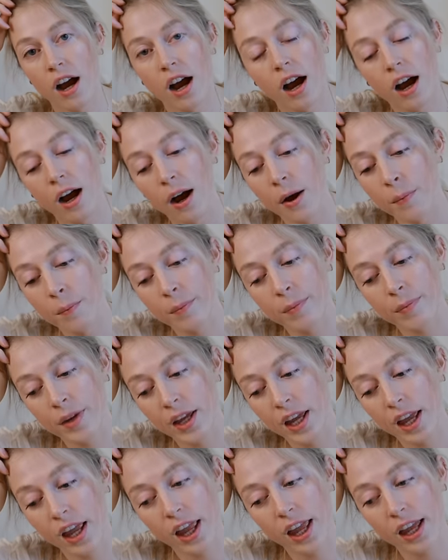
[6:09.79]

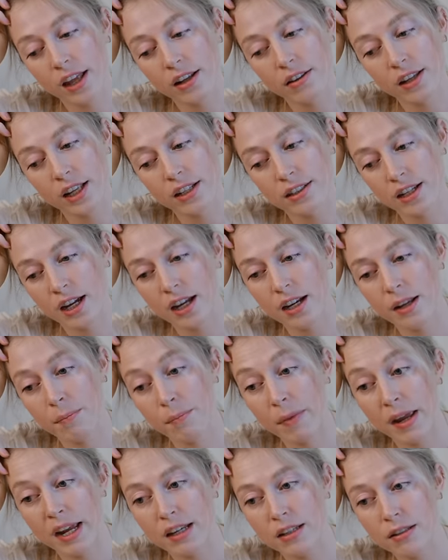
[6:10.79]
and that's kind of
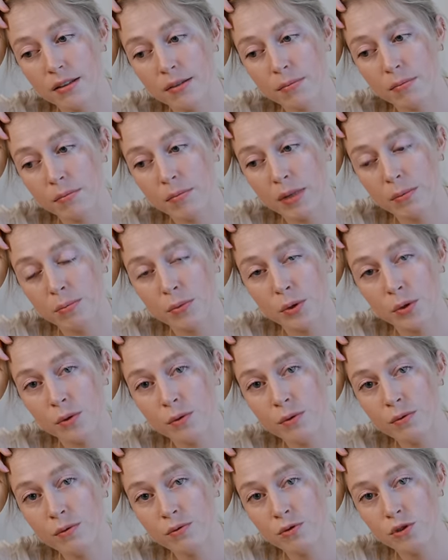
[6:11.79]
made me
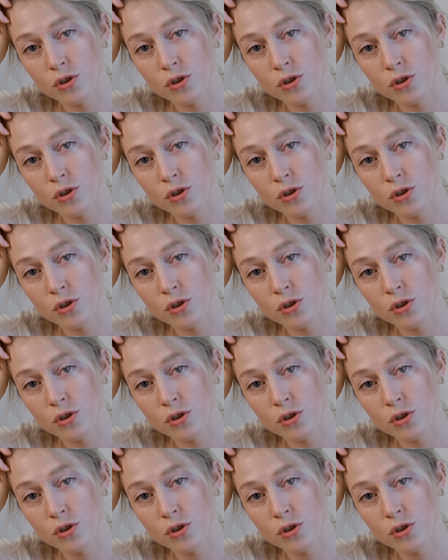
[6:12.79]
move,